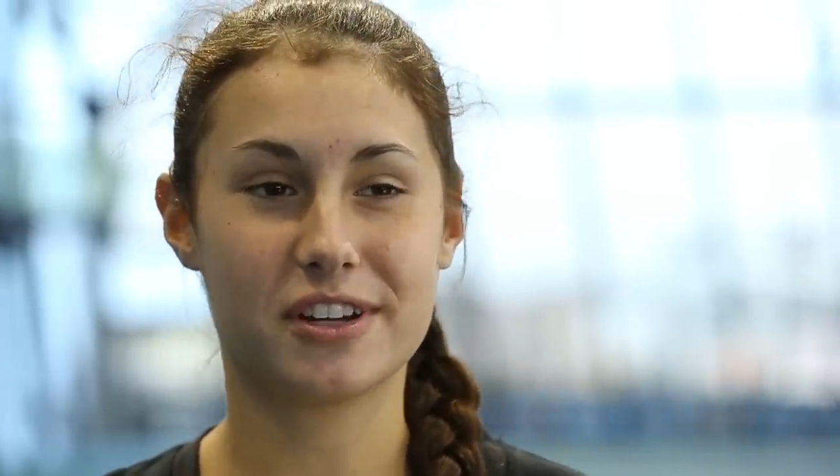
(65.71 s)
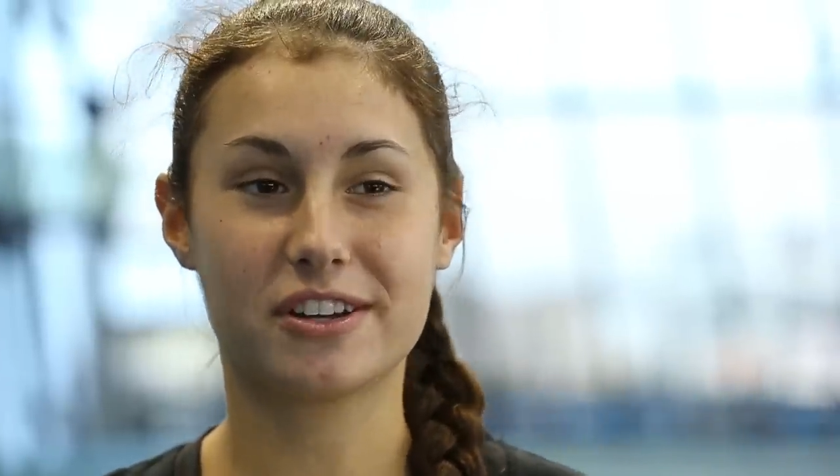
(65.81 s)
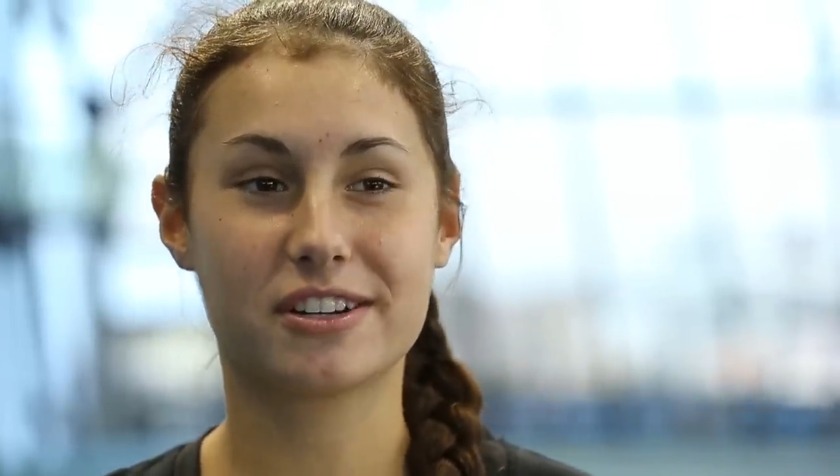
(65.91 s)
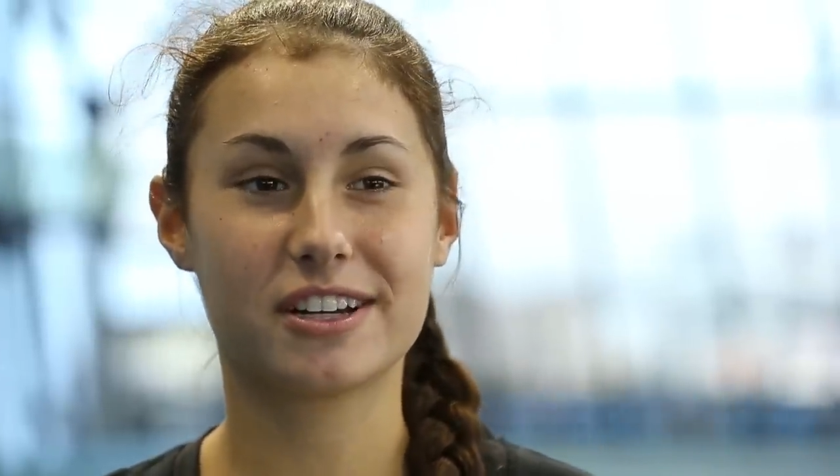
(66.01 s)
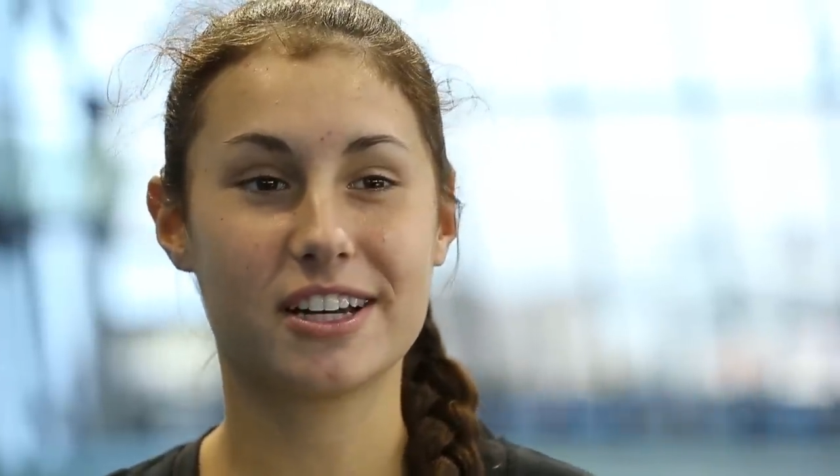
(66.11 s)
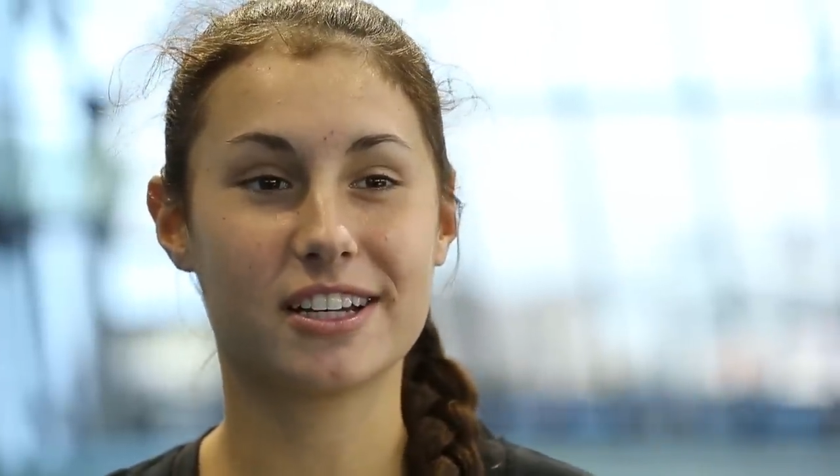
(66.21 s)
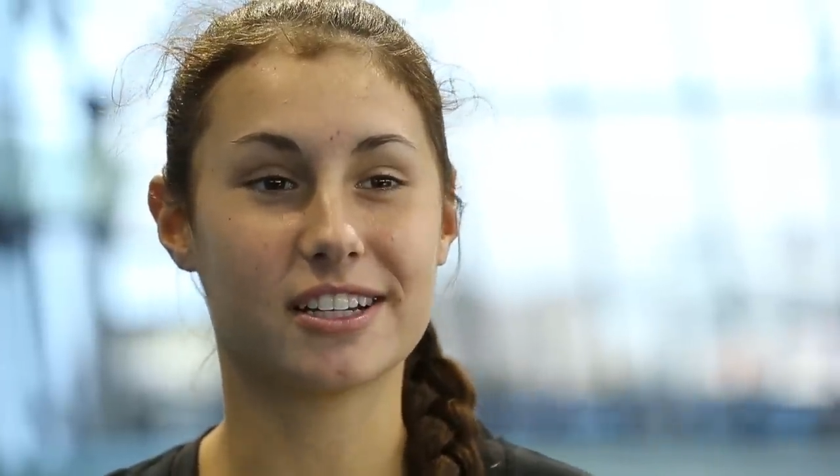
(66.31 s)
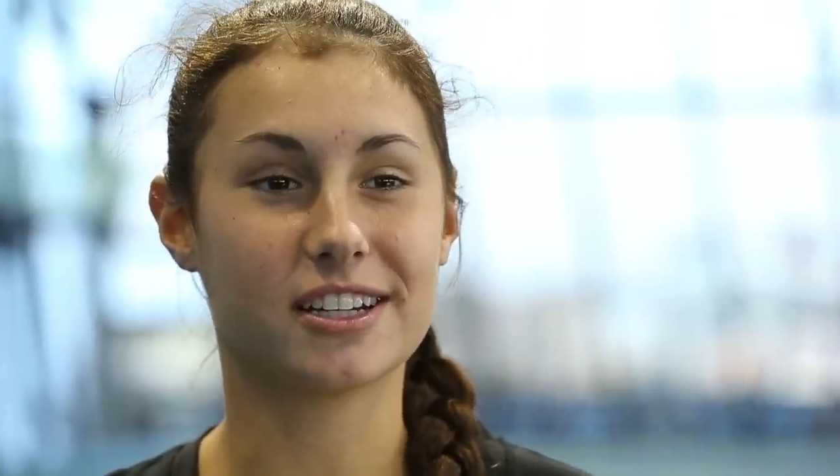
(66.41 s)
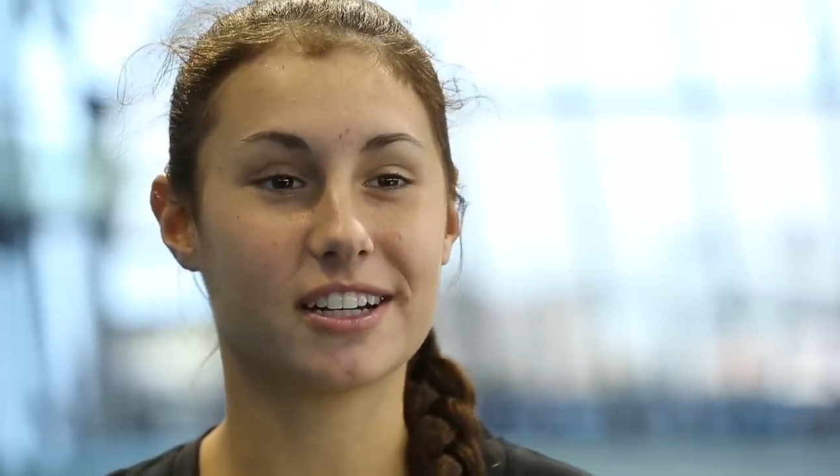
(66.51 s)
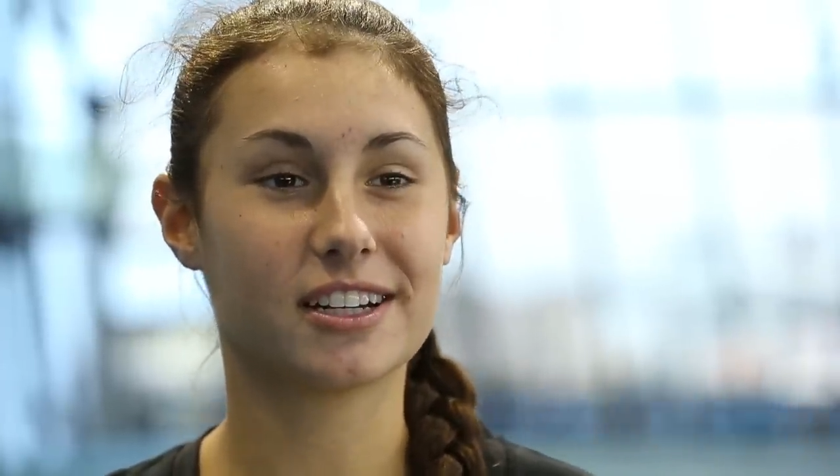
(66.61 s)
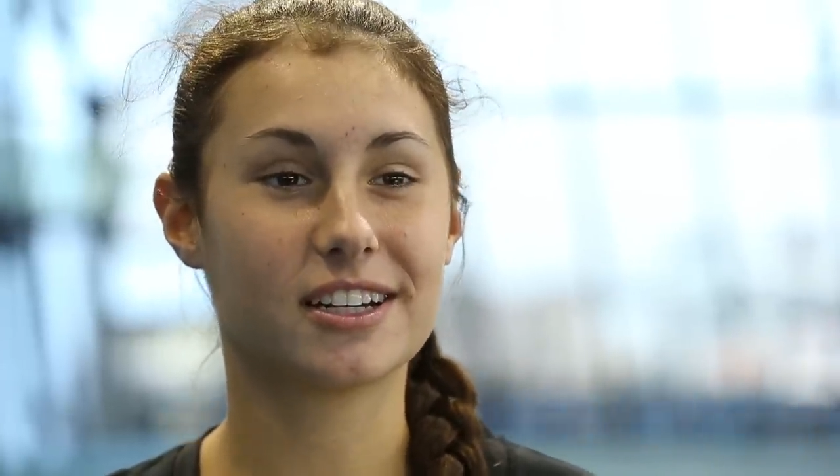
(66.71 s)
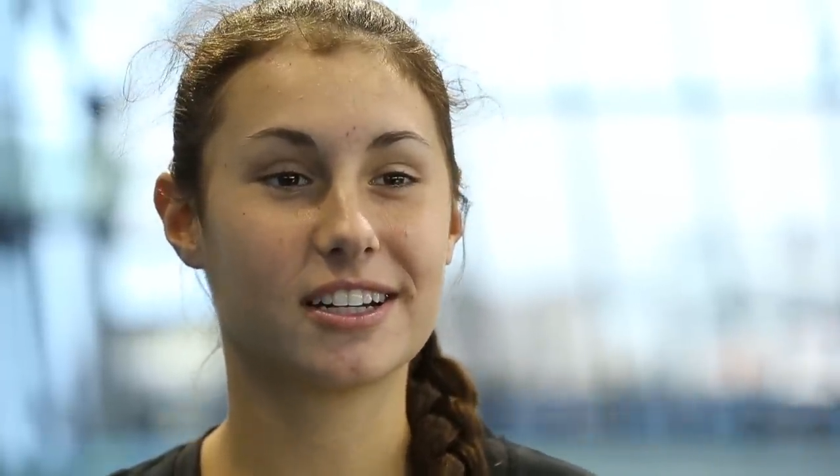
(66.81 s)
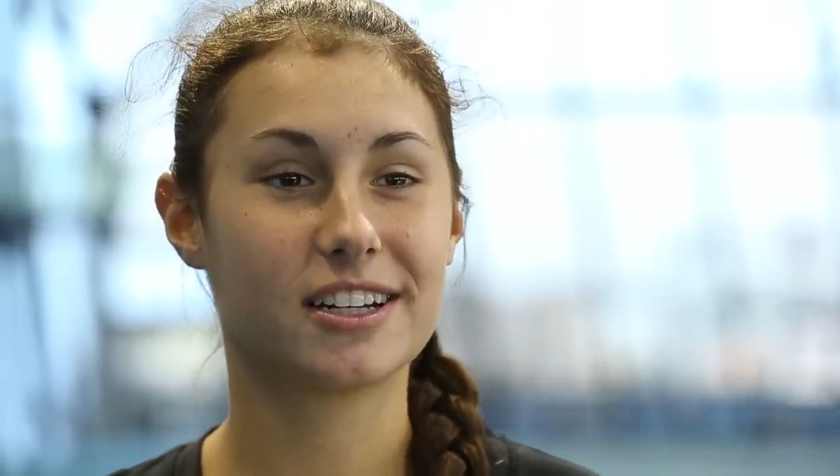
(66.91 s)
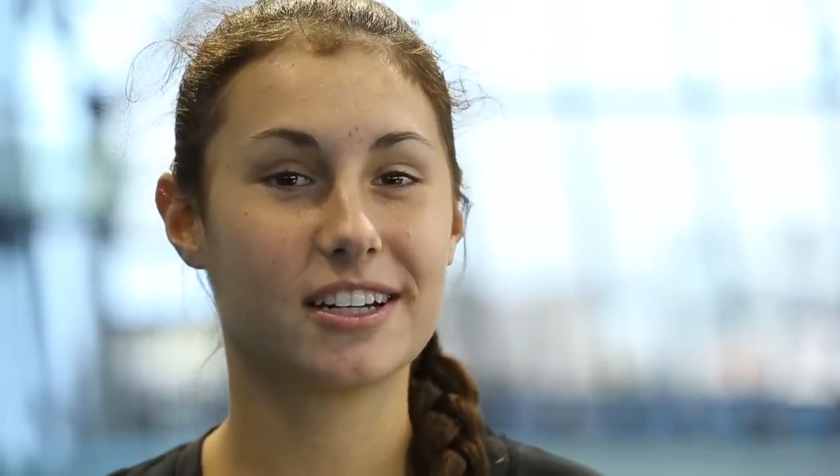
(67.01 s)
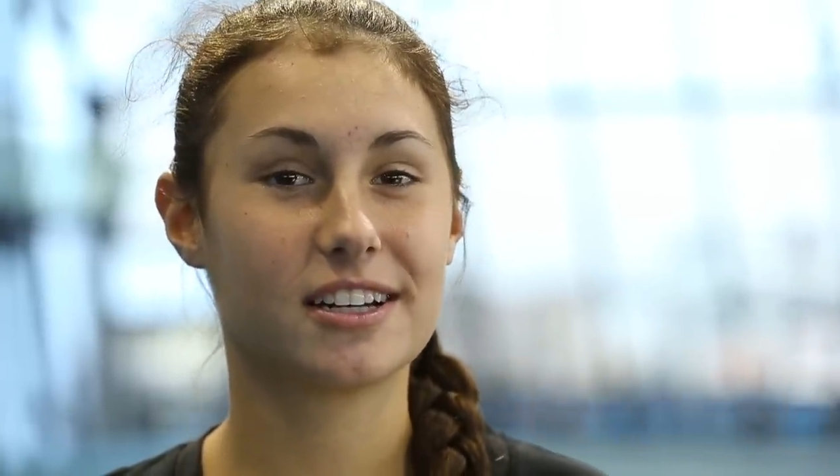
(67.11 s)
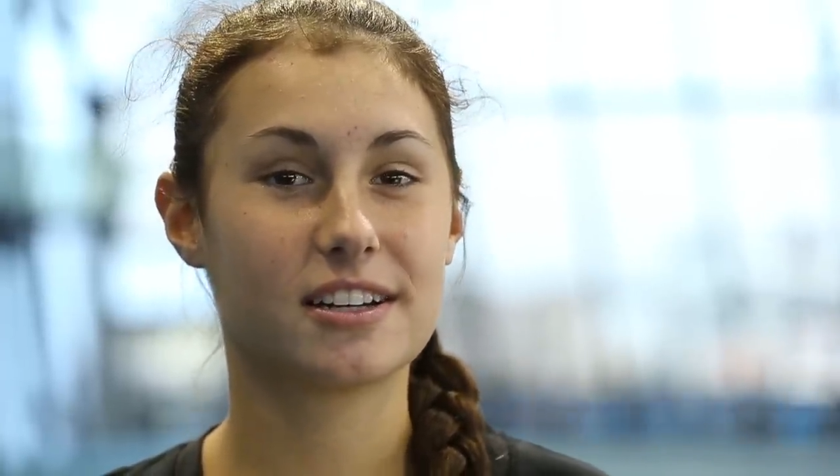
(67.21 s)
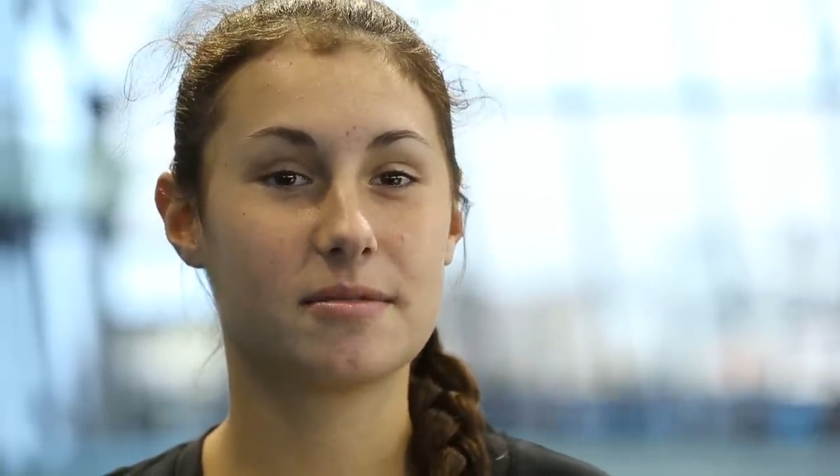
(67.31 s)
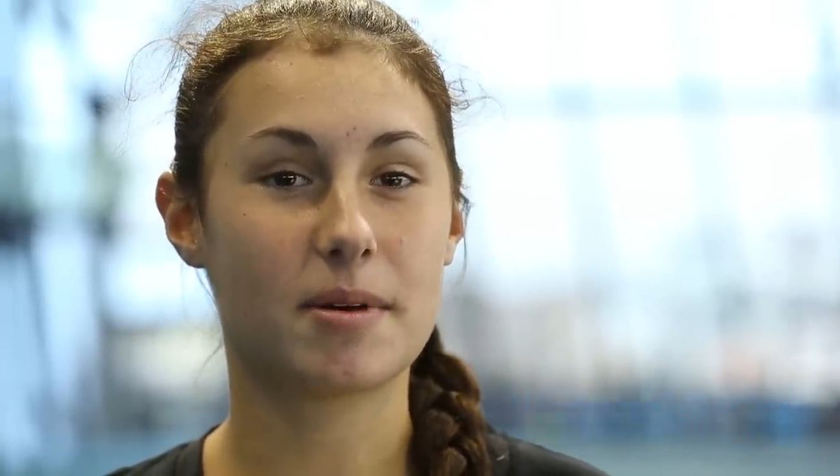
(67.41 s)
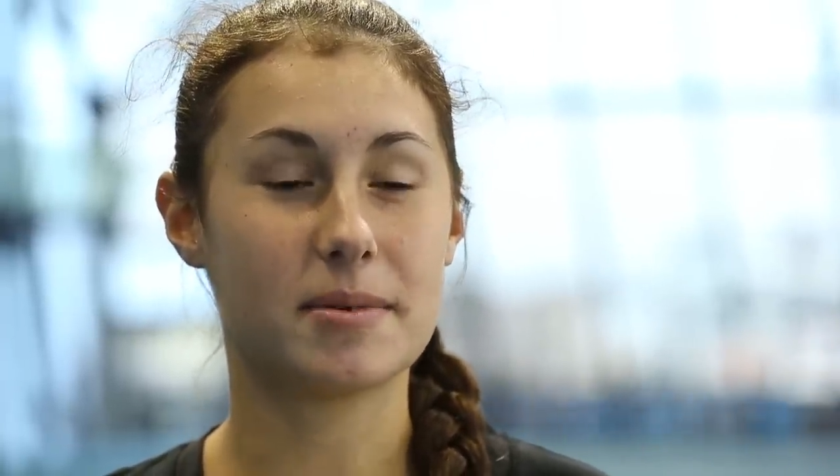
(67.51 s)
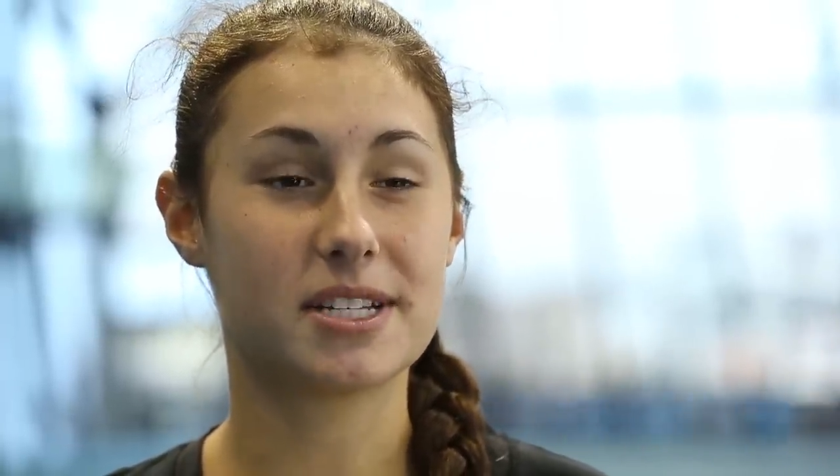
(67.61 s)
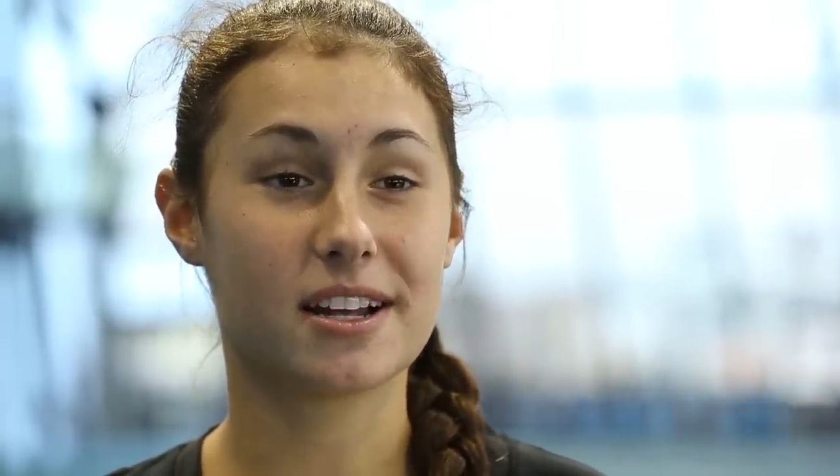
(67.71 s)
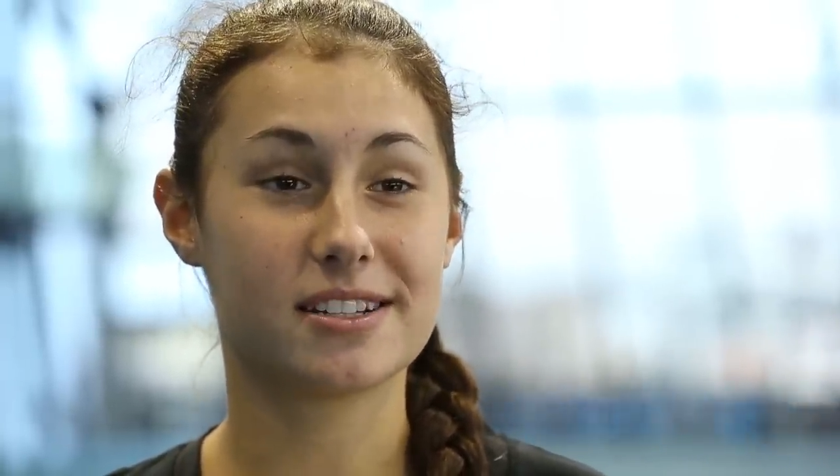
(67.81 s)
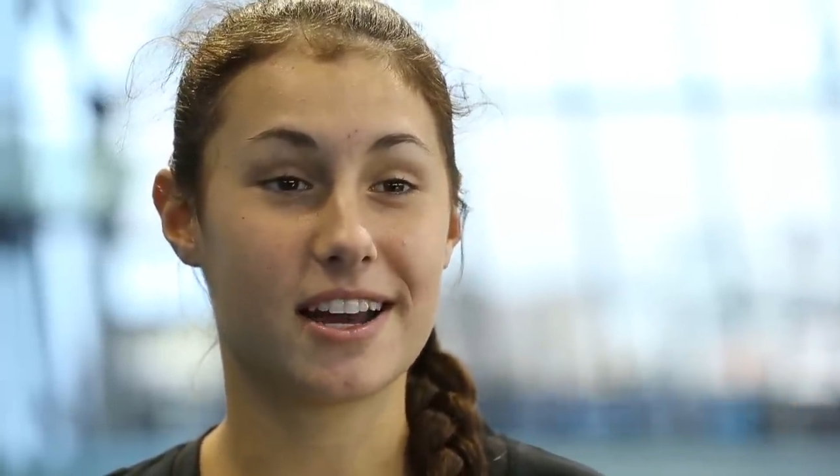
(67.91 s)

Vickery and uh, maybe Taylor